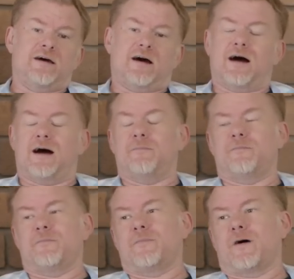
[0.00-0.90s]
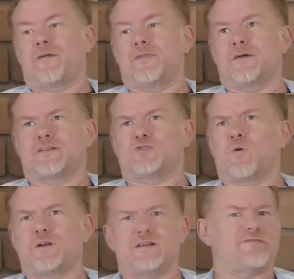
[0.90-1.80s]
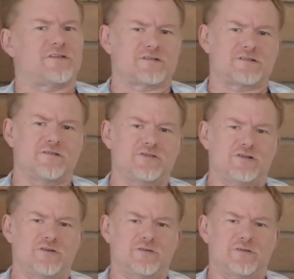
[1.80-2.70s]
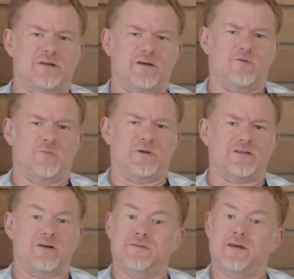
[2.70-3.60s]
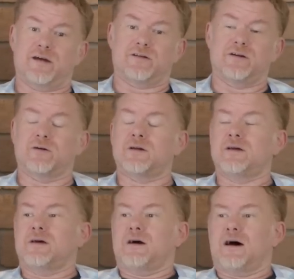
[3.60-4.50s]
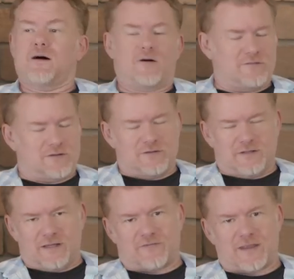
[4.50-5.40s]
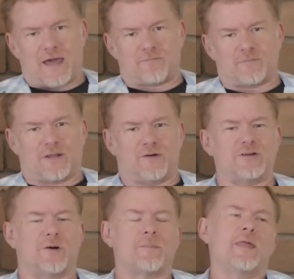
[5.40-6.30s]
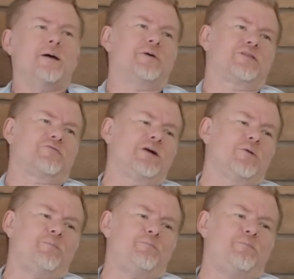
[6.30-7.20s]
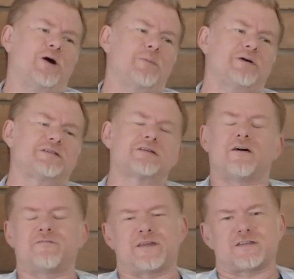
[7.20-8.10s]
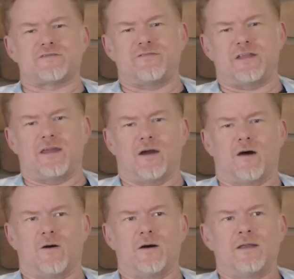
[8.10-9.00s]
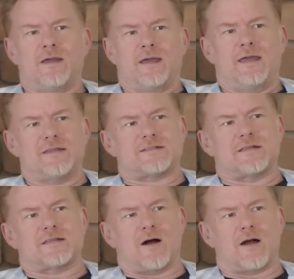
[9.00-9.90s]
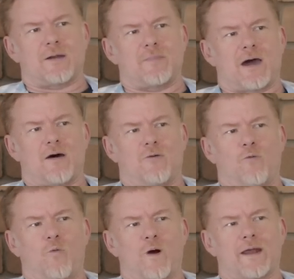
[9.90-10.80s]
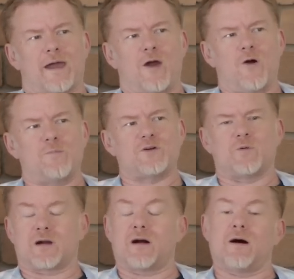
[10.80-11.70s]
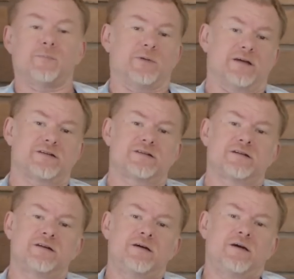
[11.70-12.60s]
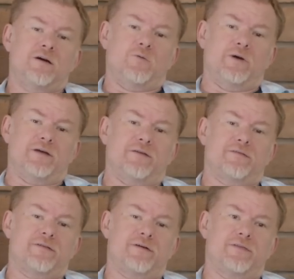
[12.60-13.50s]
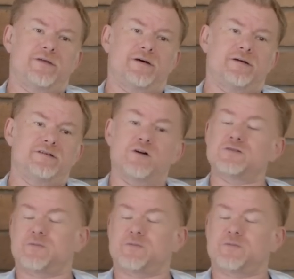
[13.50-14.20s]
On the 21st of June, it will be shown there too. I'll include a link for that below too. But the real purpose of this video is to talk about what I hope to accomplish with the Jones